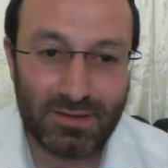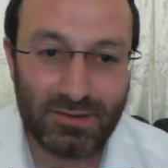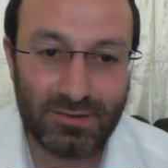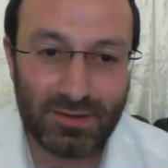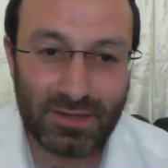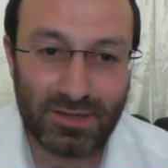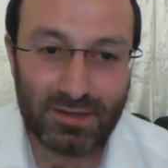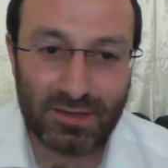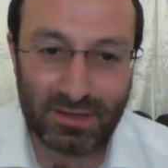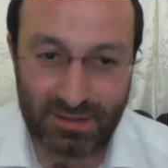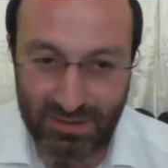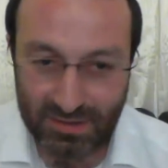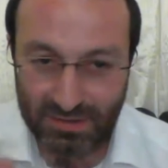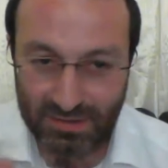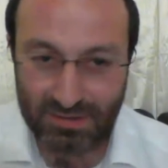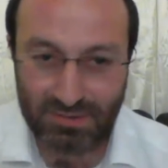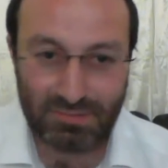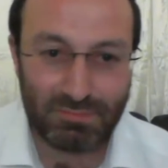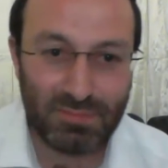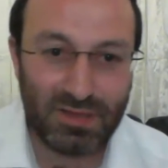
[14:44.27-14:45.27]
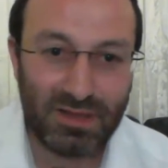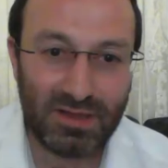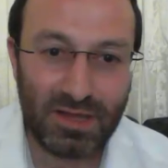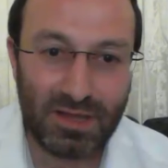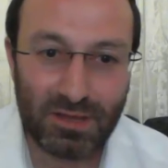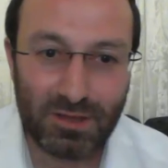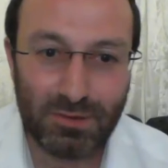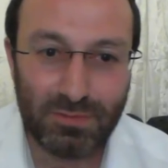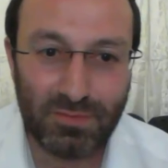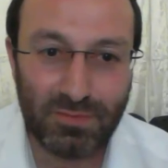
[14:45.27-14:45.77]
right, and the
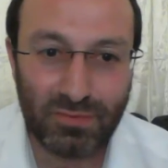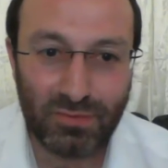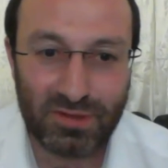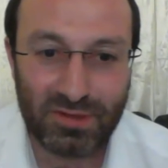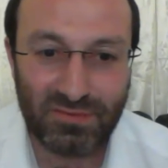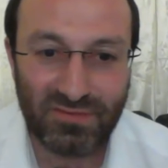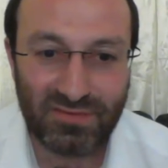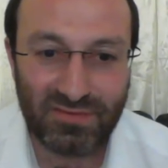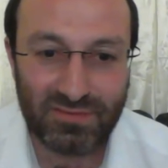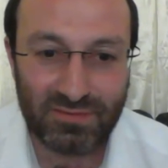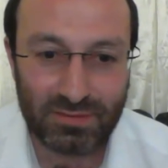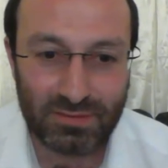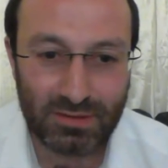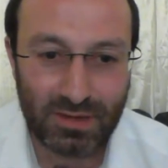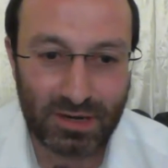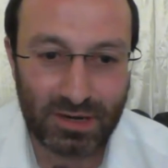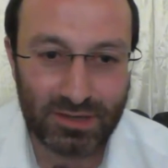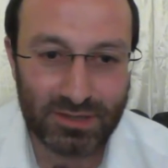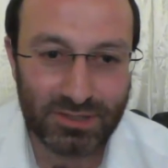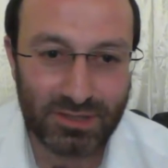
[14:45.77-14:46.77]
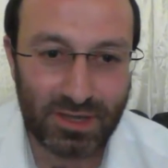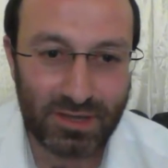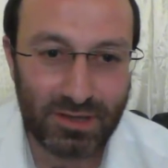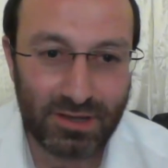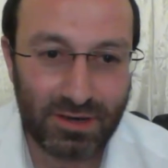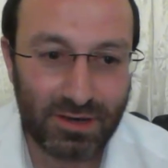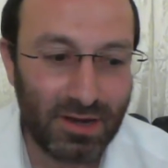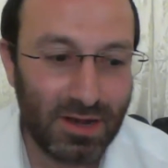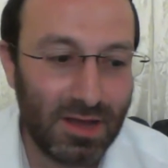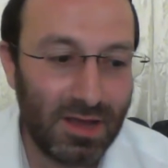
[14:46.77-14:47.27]
millennium with the large
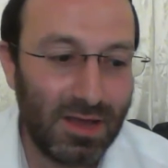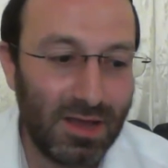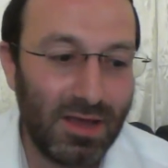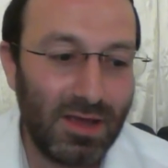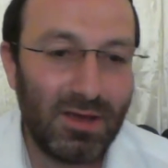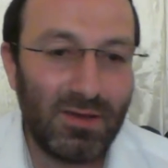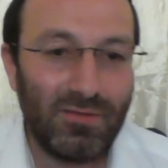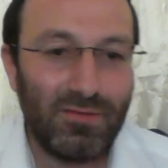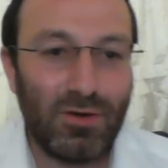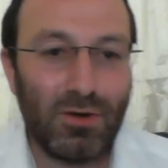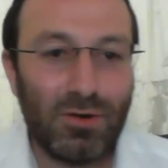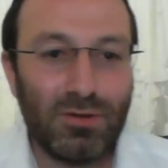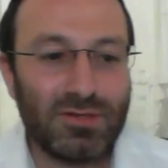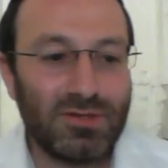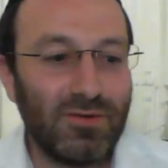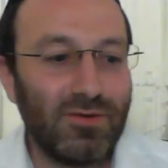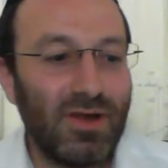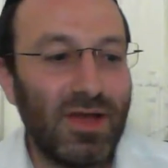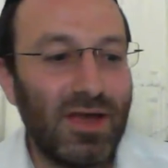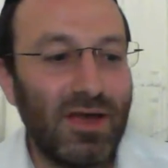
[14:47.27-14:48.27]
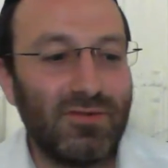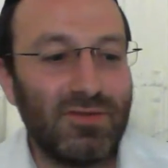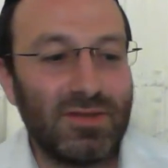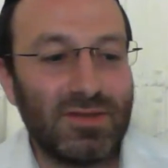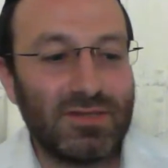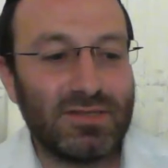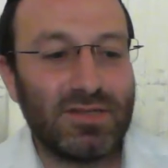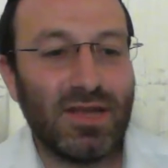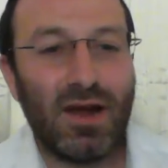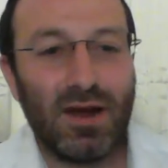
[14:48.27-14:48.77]
letter, we also have
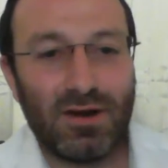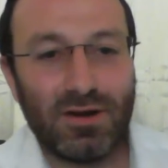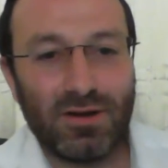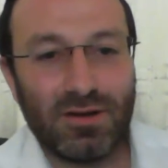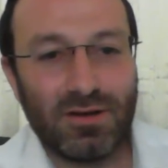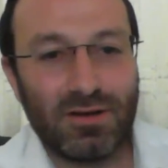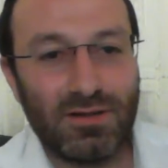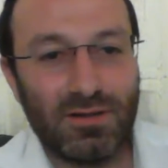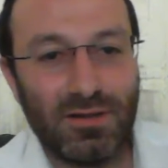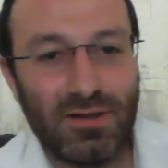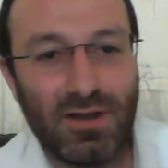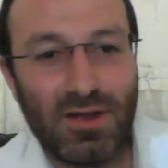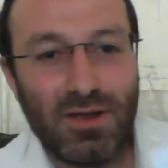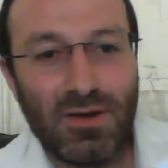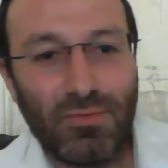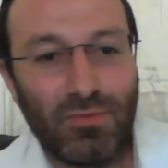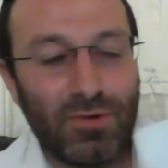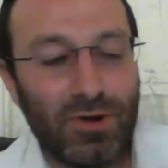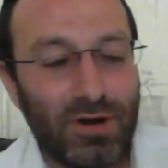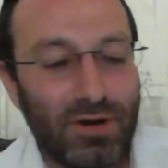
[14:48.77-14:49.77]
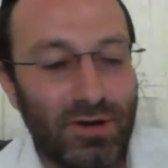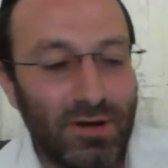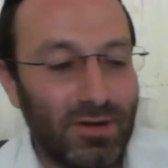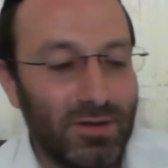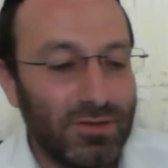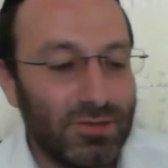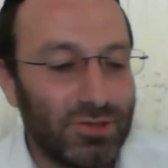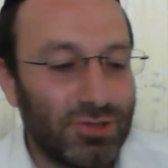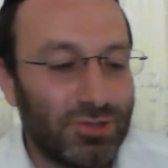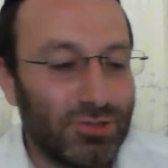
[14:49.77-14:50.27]
this article where
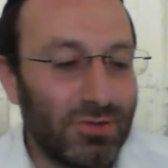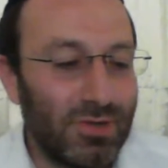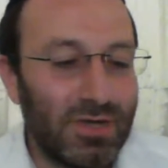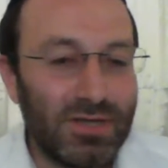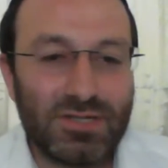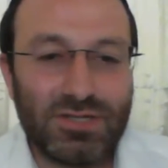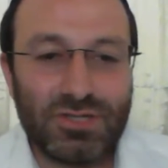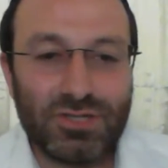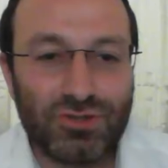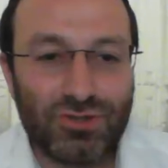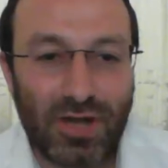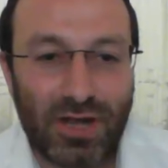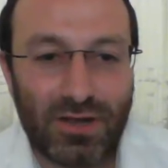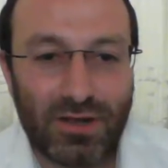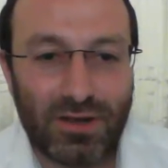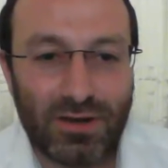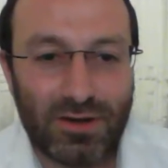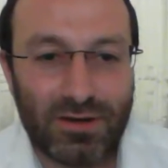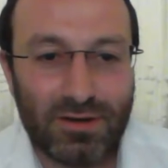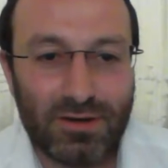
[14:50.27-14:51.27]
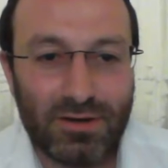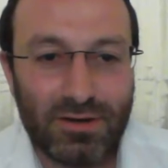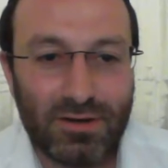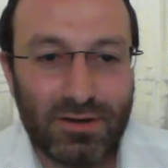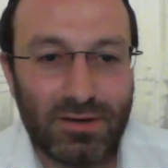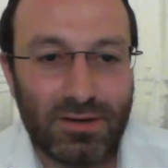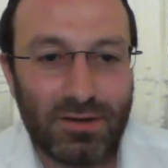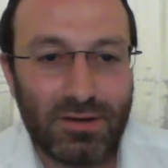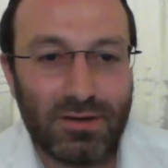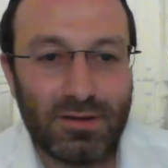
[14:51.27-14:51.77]
Julius Streicher,
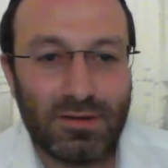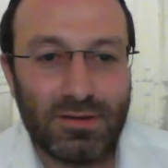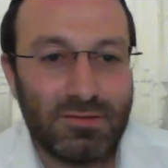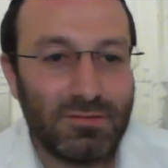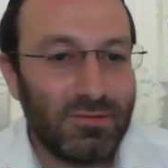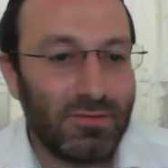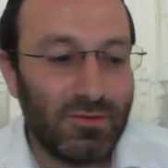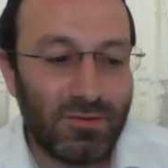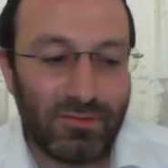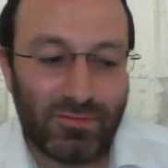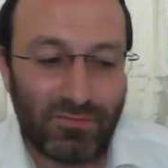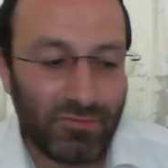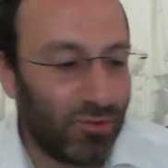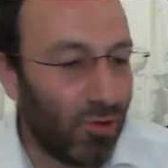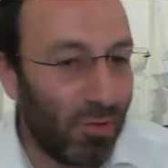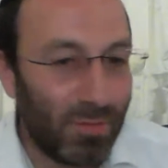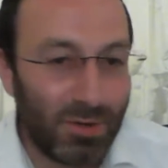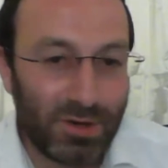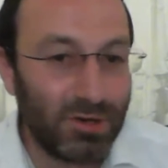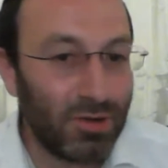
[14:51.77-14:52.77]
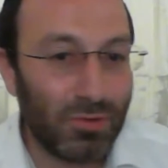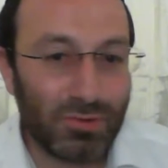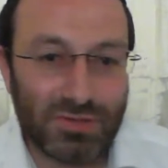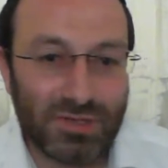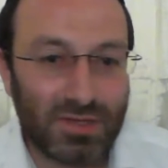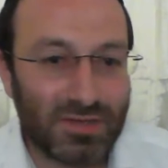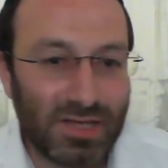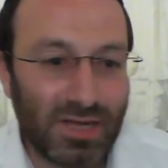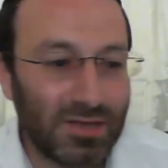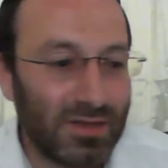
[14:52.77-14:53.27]
nobody knows
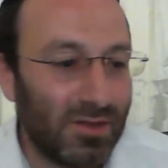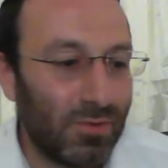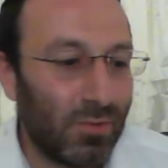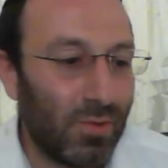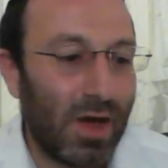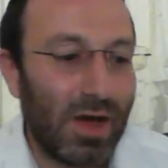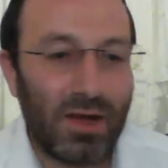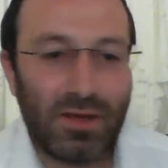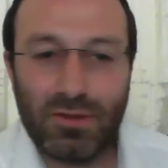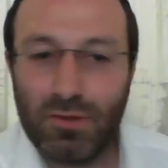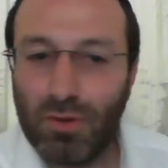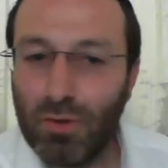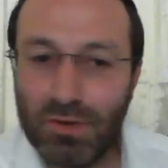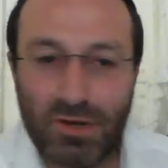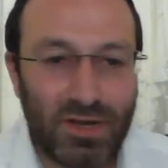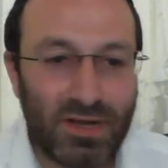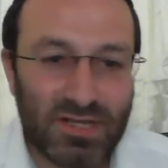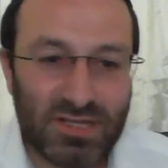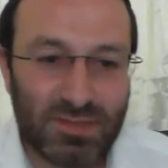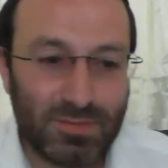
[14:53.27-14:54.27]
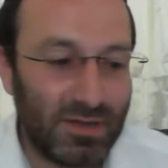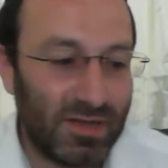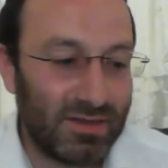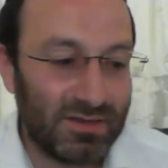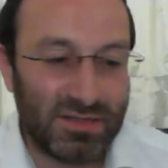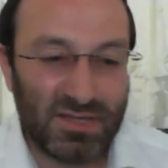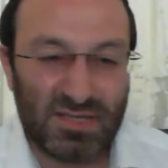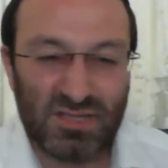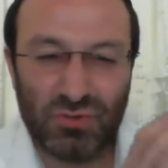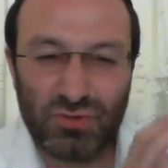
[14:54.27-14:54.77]
exactly why, nobody
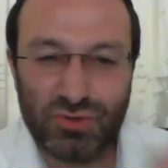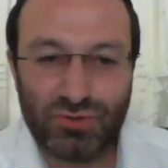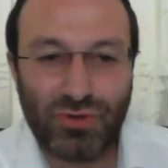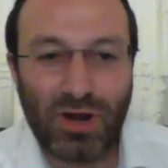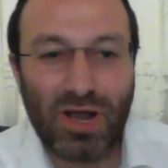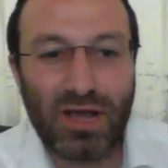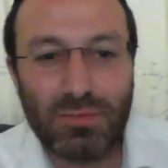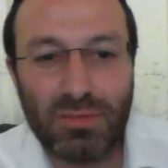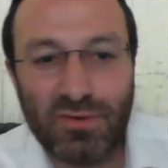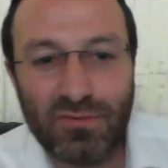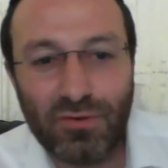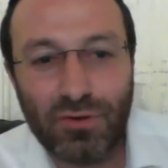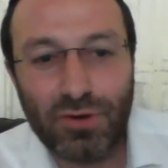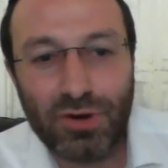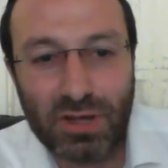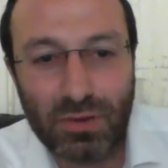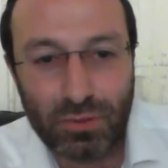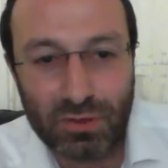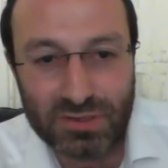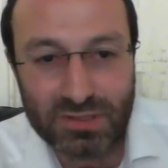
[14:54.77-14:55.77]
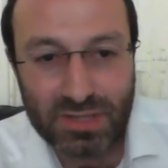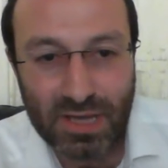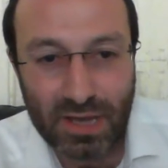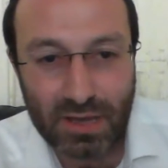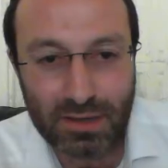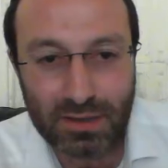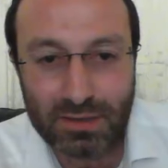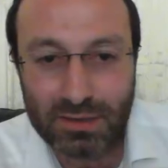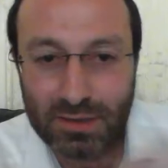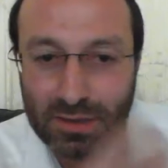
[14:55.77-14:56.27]
explains, this was right before he was
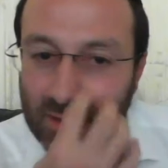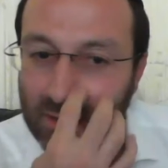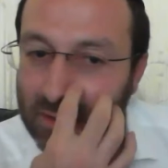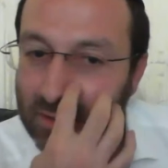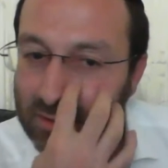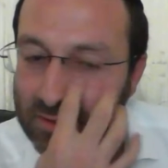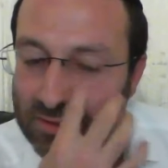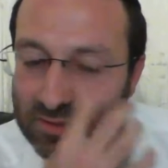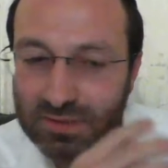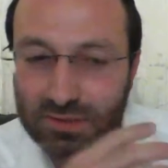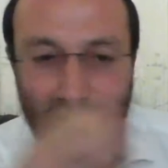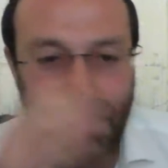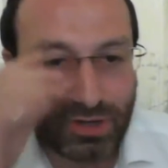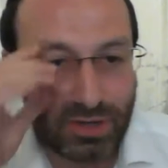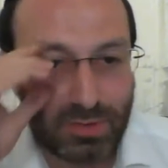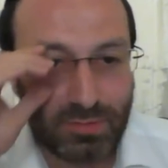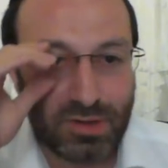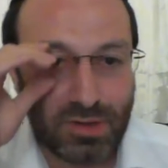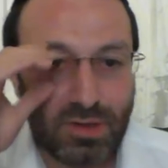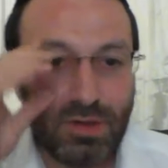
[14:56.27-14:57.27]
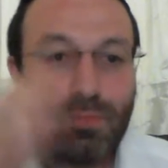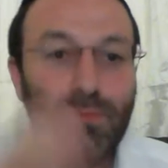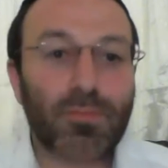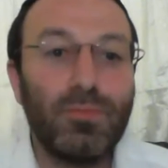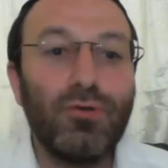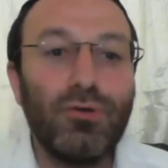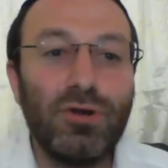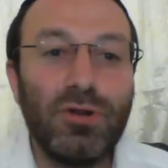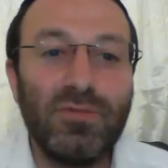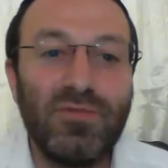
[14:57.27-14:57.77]
hanged, screamed,
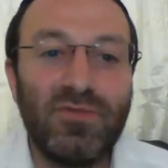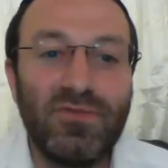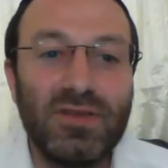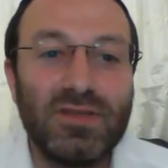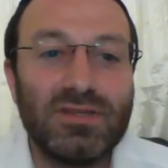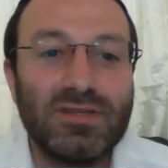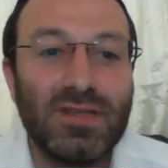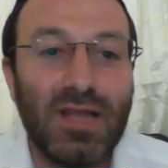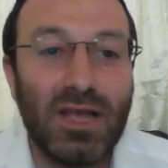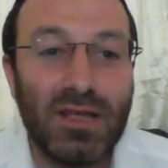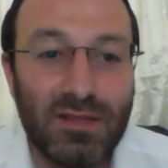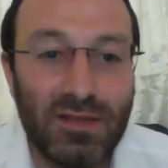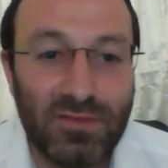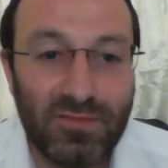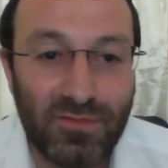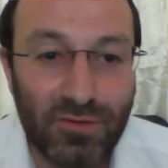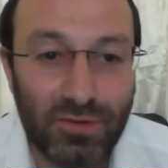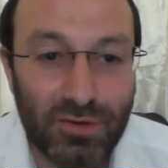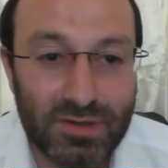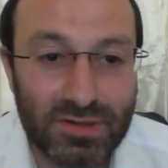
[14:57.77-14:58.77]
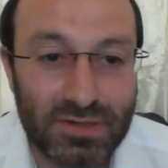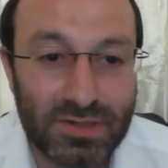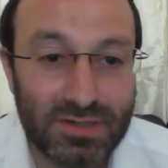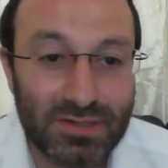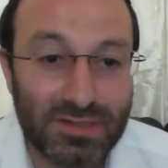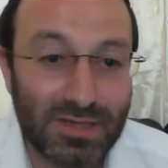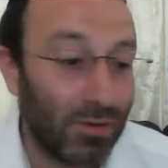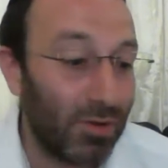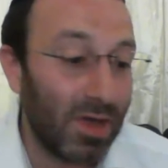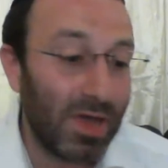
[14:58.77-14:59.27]
Purim feast,
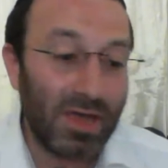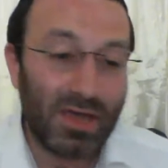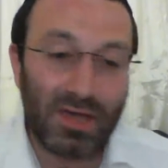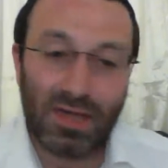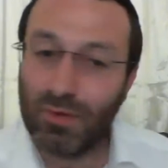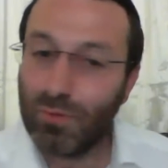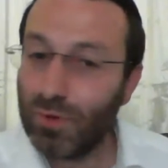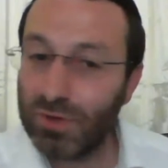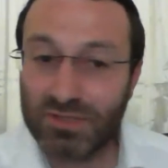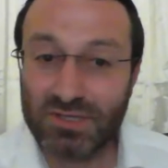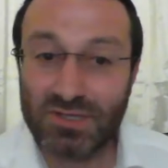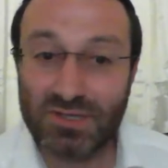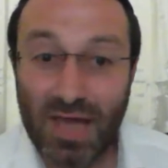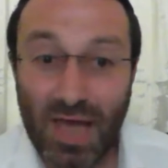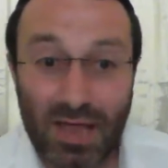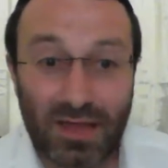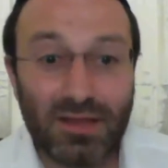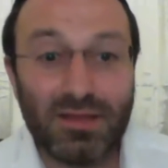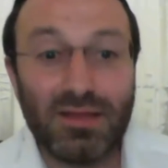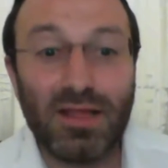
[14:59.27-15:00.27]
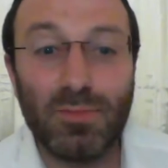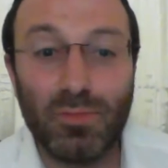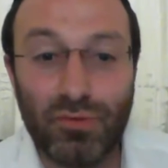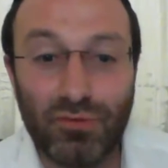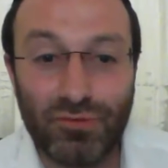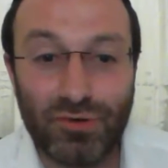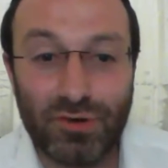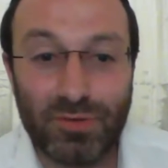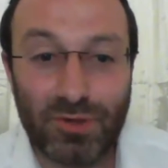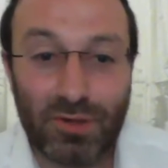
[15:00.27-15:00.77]
1946. Now, he wasn't hanged on
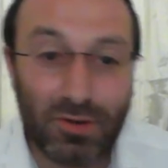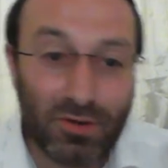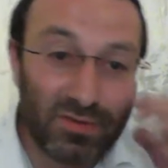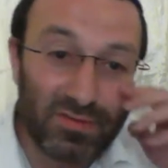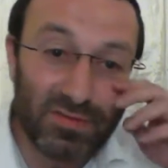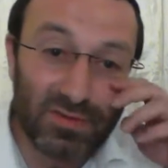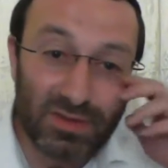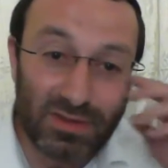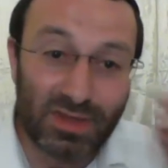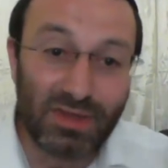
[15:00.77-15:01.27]
Purim. If